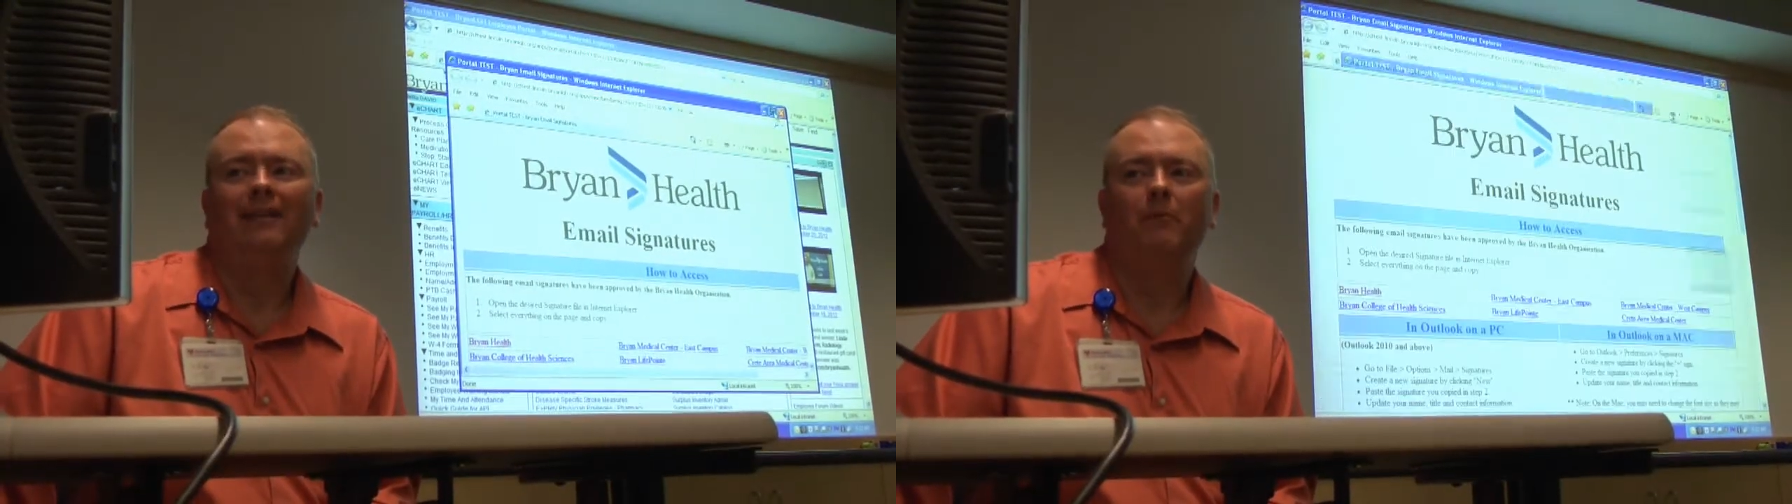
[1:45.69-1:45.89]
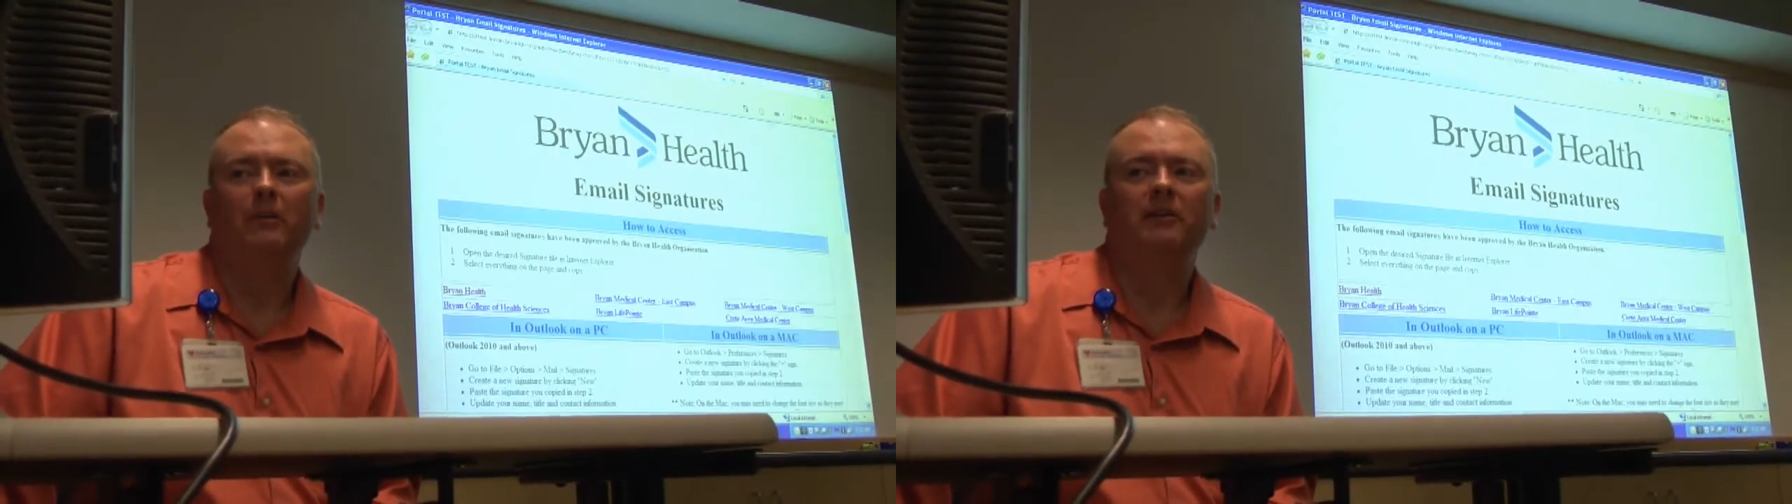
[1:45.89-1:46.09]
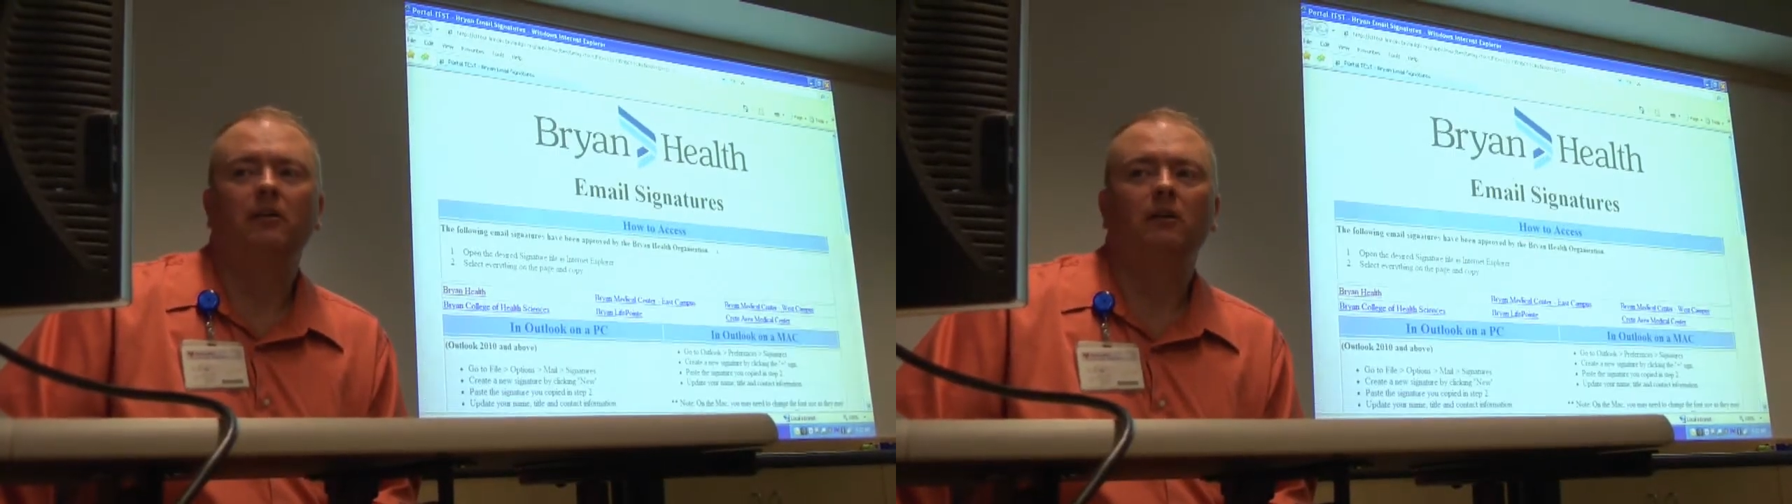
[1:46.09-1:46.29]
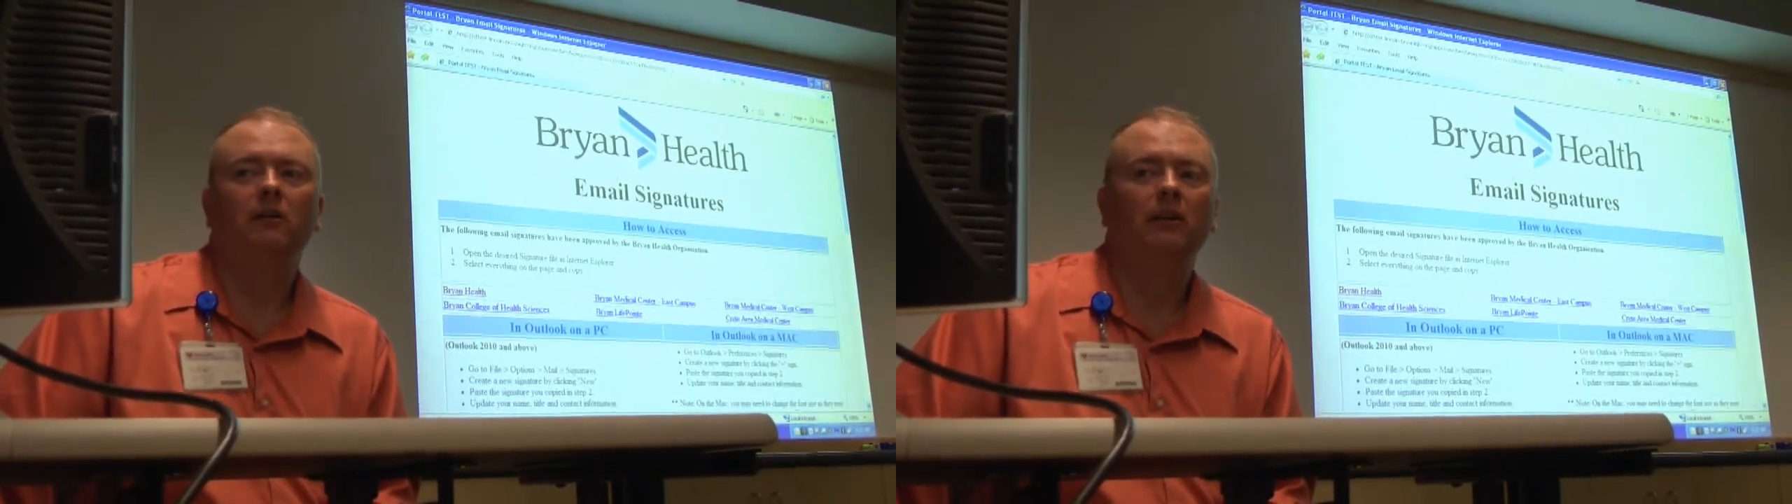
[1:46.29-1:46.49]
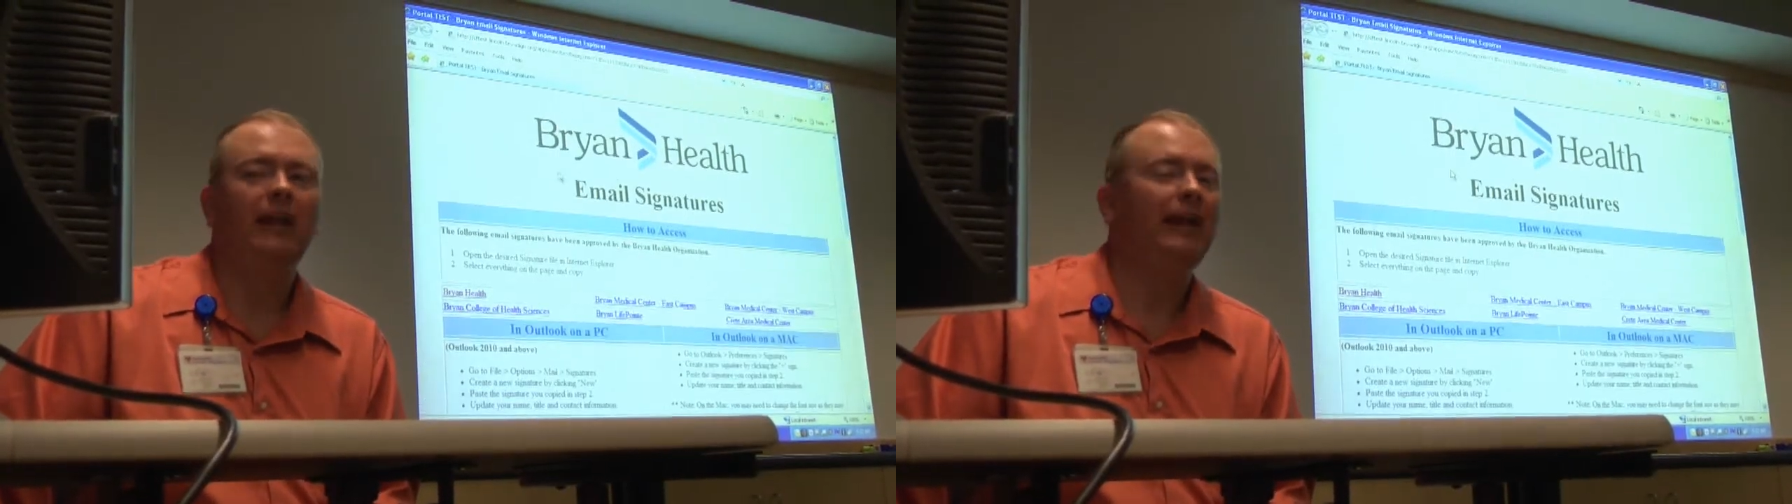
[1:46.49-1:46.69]
that particular
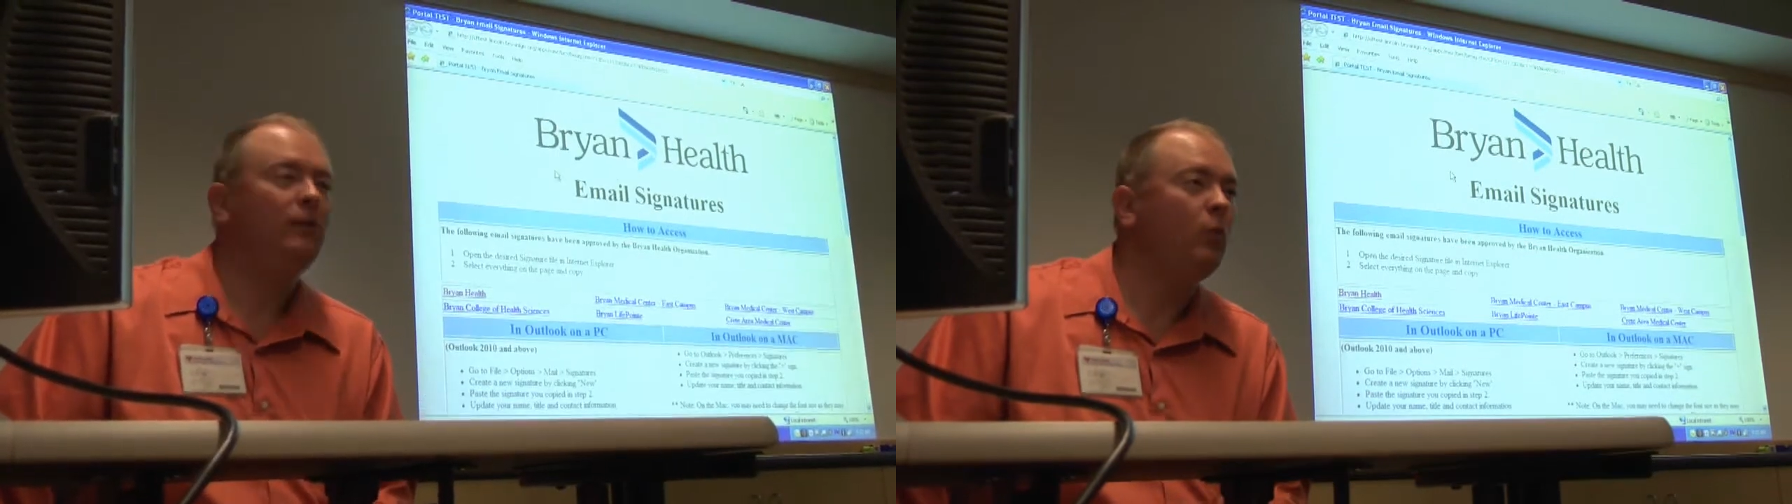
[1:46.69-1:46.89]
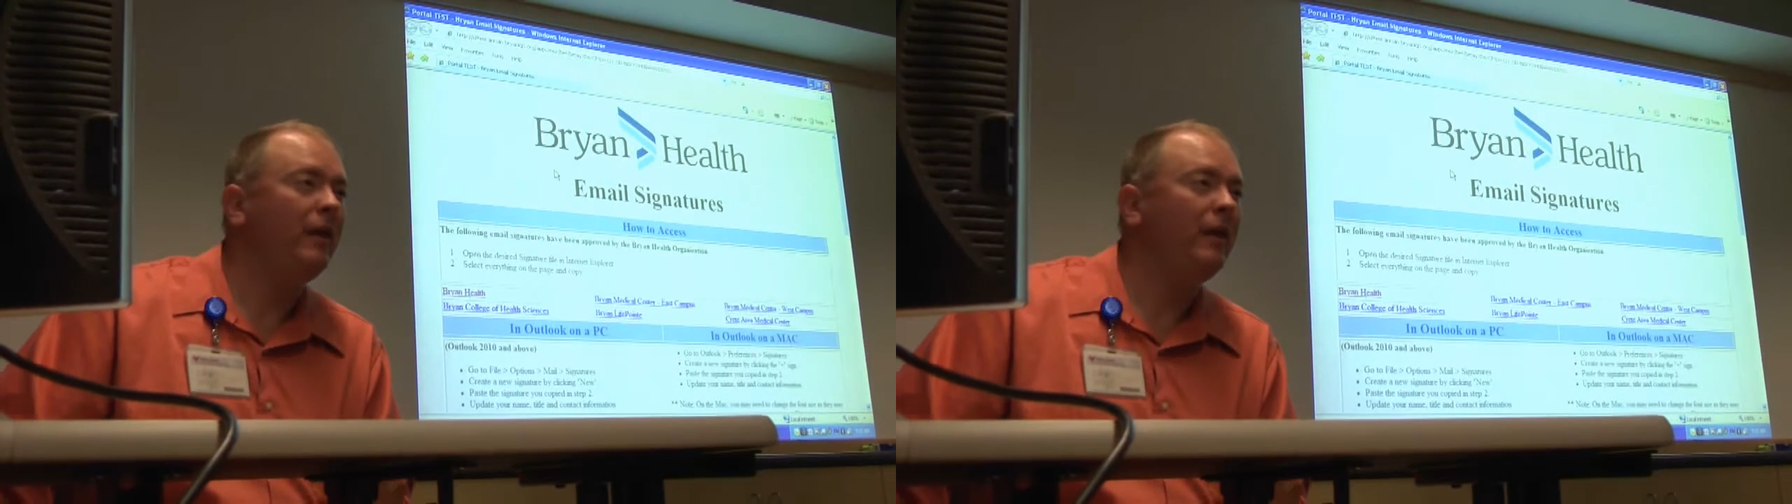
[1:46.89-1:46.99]
link,